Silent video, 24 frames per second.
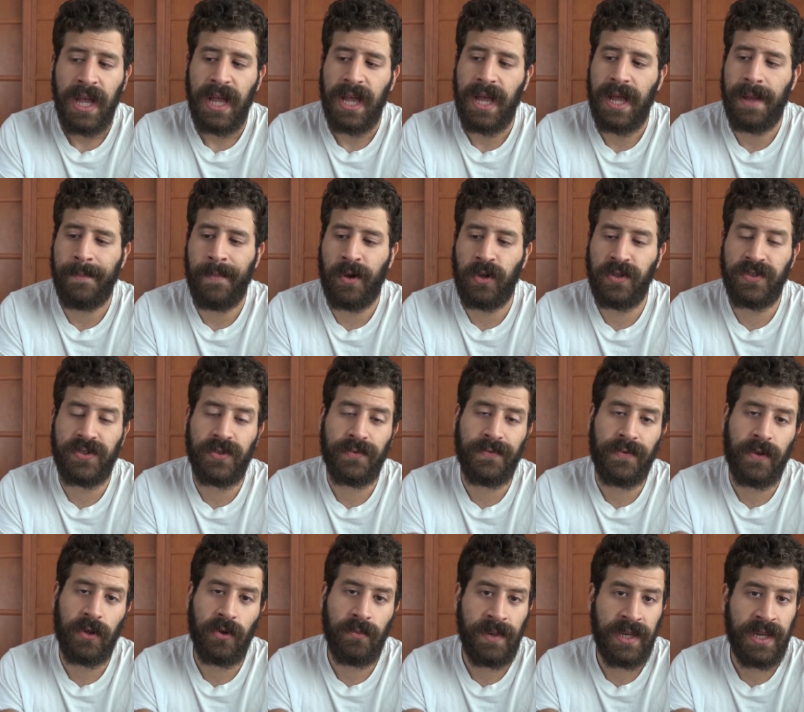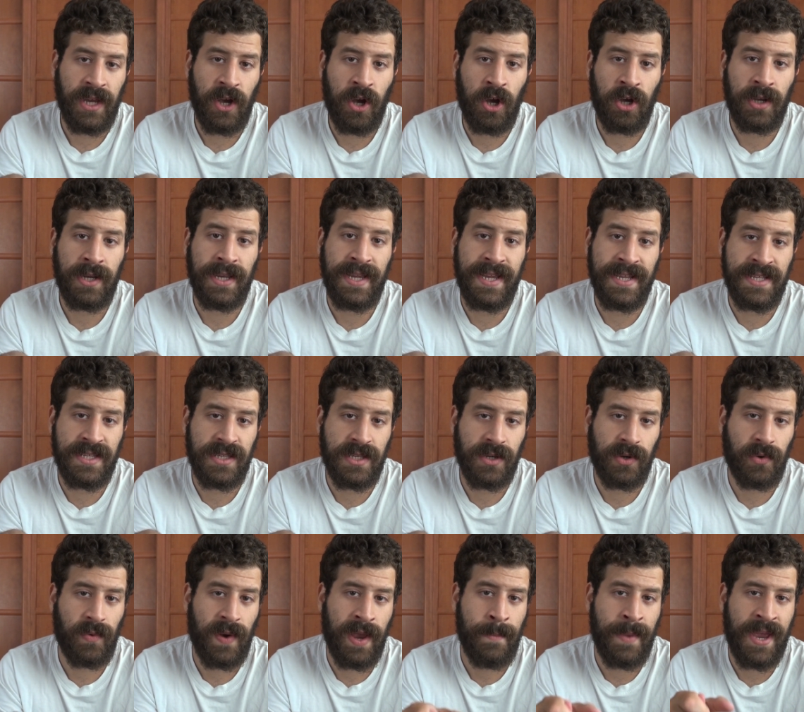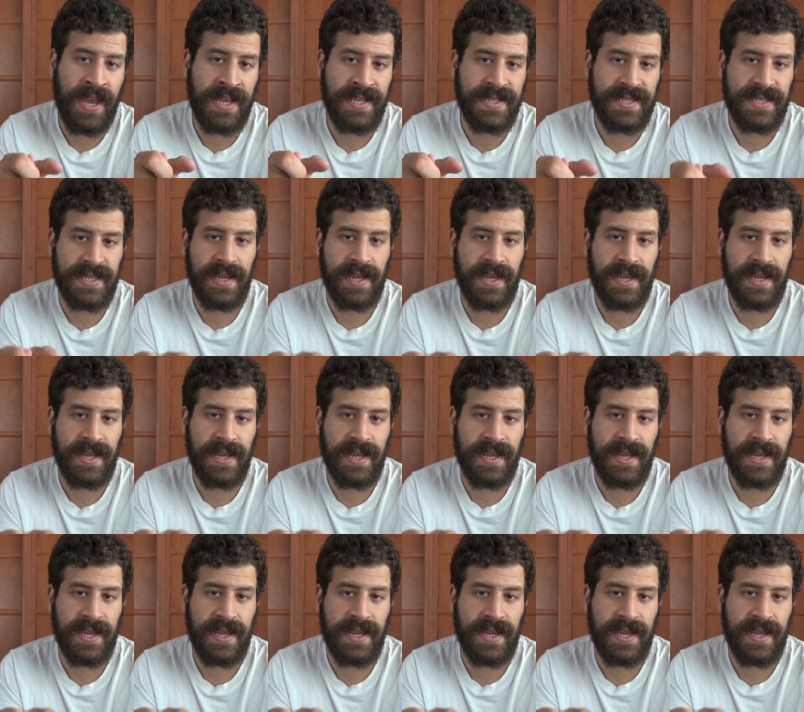Um, also follow me on Instagram and